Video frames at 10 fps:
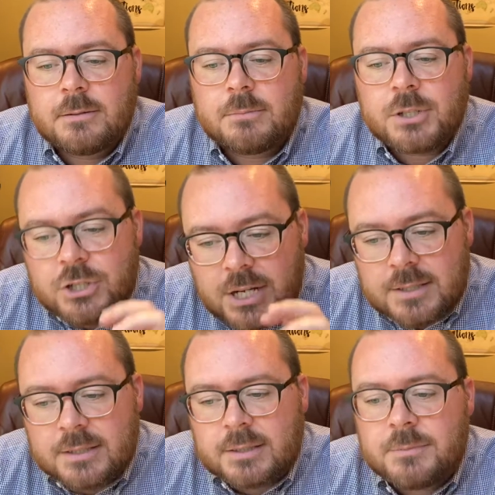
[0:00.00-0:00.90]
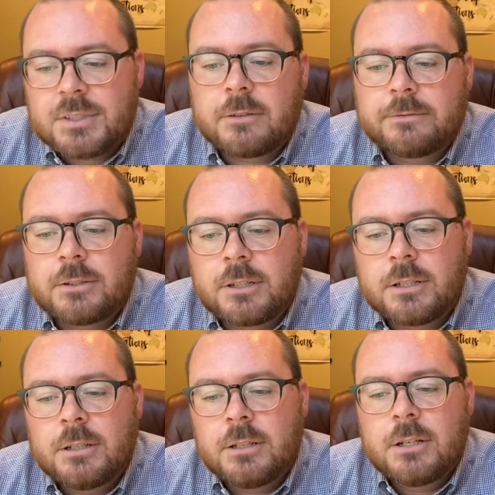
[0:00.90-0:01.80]
But Jesus himself took
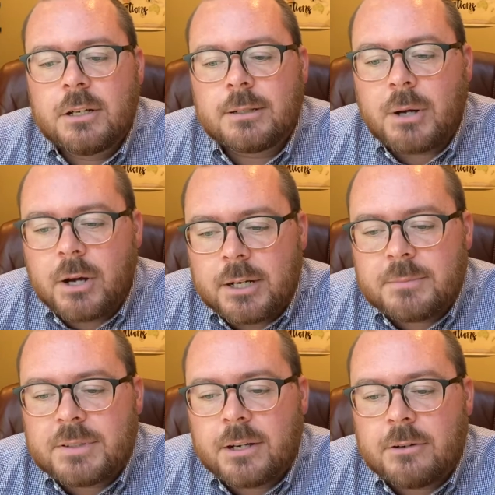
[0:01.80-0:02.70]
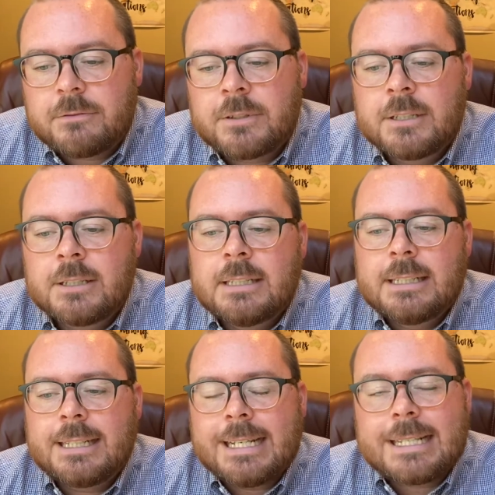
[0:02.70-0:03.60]
it upon himself
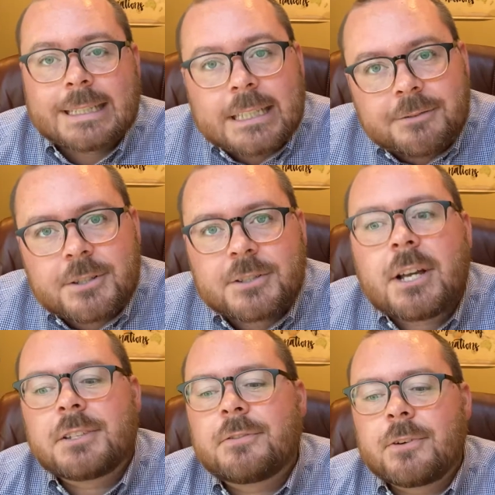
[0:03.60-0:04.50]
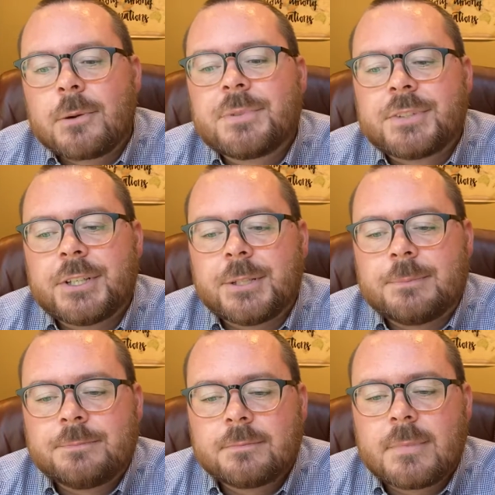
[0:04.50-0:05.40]
he delivers us from
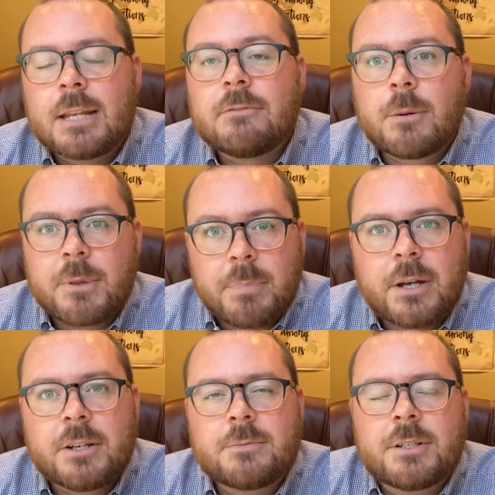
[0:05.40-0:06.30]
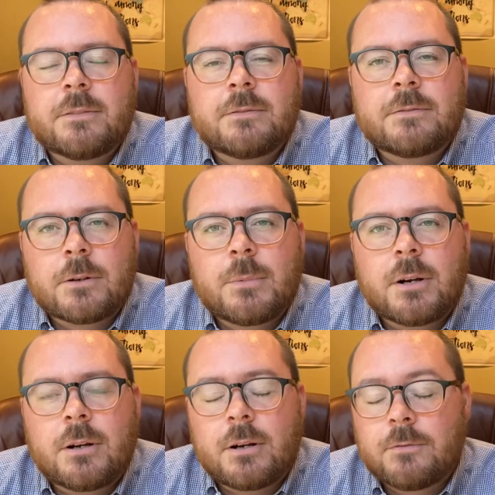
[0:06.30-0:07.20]
sin and from the punishment of,
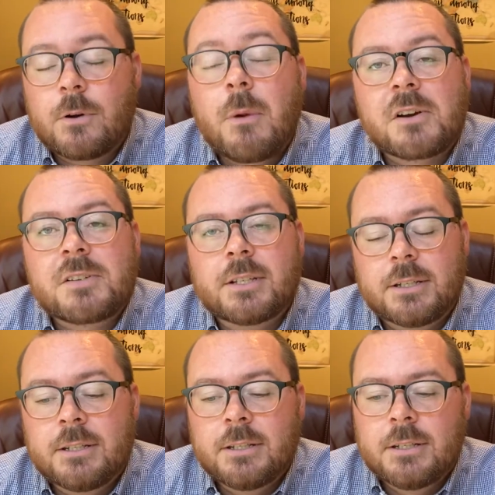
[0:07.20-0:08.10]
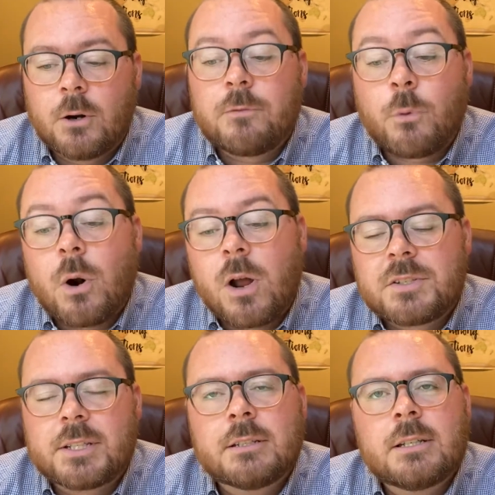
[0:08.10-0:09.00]
from, from our sin or for our
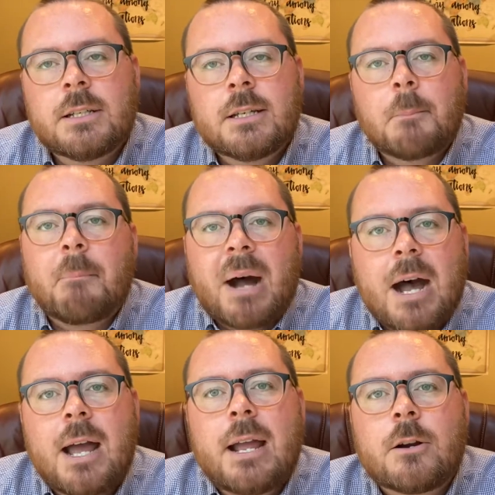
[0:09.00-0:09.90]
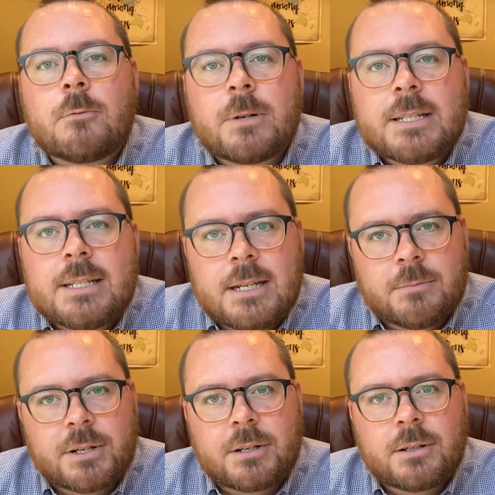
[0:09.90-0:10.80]
sin by a
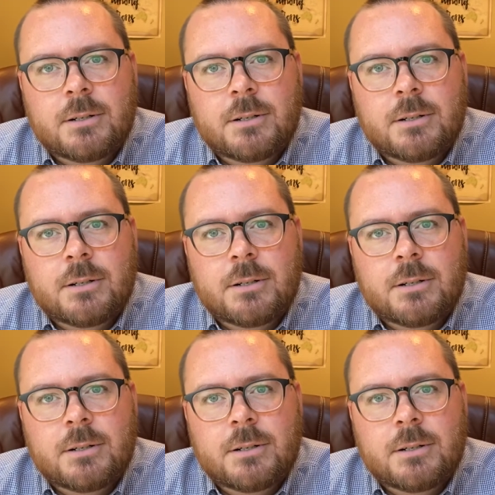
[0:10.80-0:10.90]
redeemer.